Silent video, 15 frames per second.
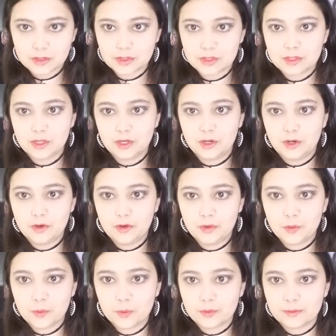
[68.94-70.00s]

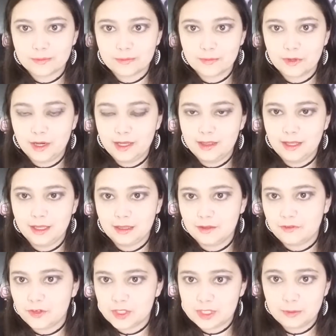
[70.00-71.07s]
So I think the
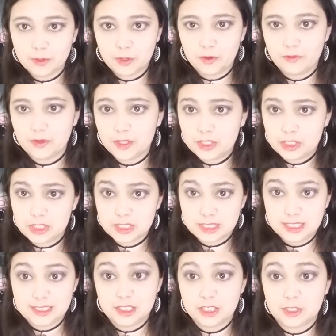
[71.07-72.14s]
first thing we'll go over is just
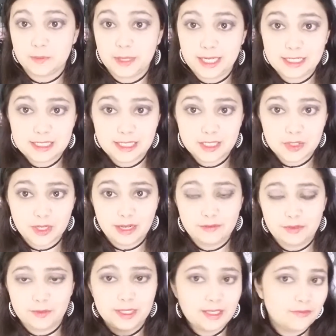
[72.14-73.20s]
the digital painting. So I have
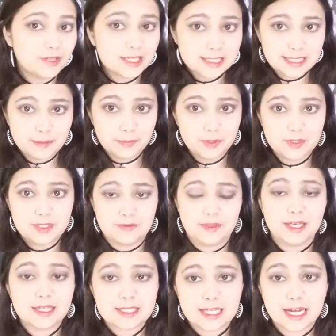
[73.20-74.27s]
3 different examples of
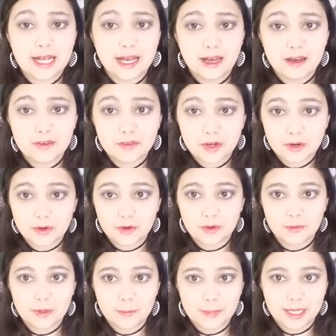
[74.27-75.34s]
things that I have
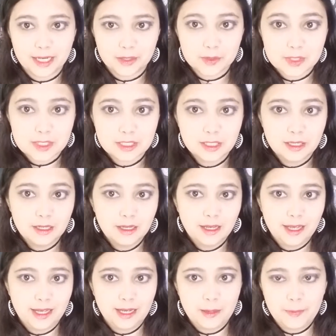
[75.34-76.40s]
around my house.
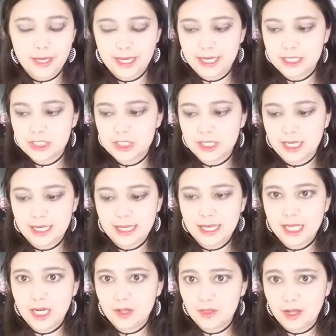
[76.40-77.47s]
Hang up. I
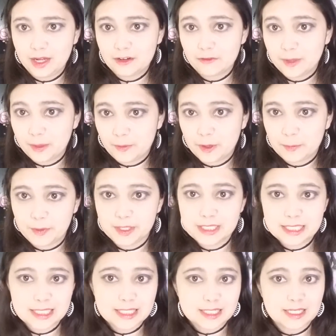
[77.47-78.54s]
get a lot of my work
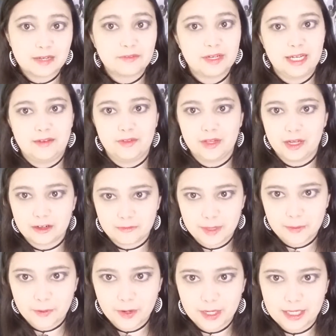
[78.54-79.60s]
printed and stuff, and I have a lot of my
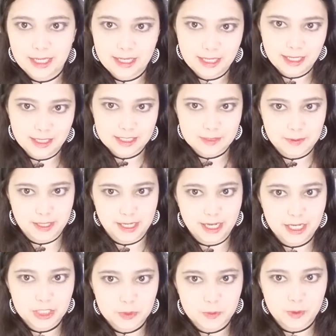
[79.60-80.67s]
work hanging as my
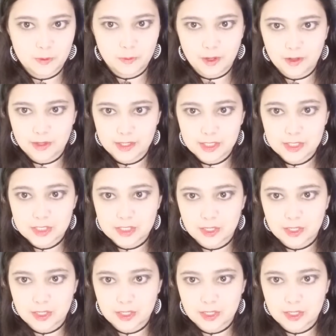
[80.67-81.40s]
actual wall art.